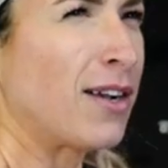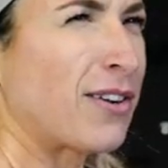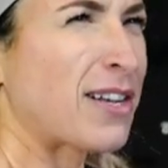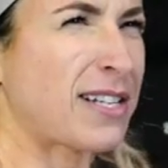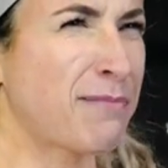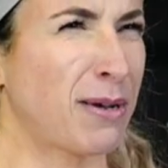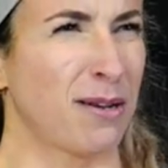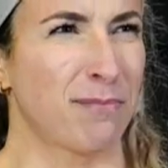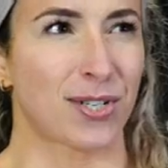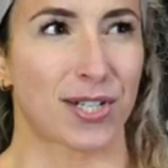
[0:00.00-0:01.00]
crazy
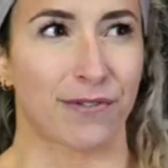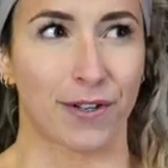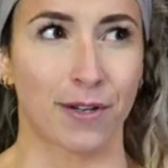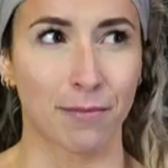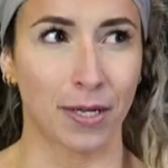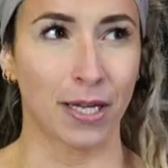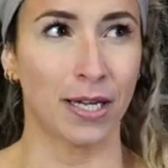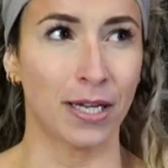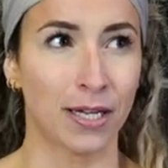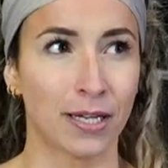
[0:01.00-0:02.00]
pump just from
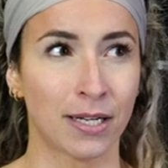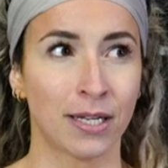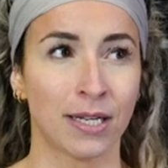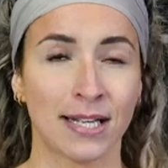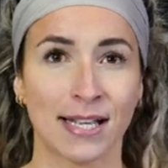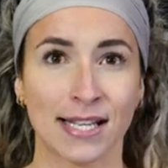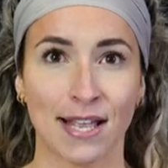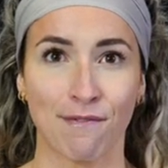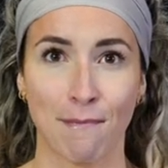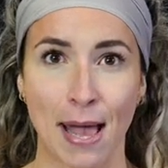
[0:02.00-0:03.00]

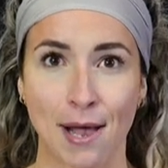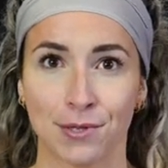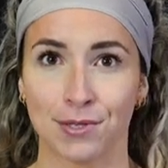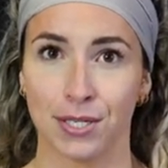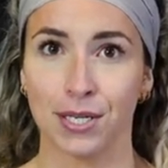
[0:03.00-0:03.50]
7 pounds.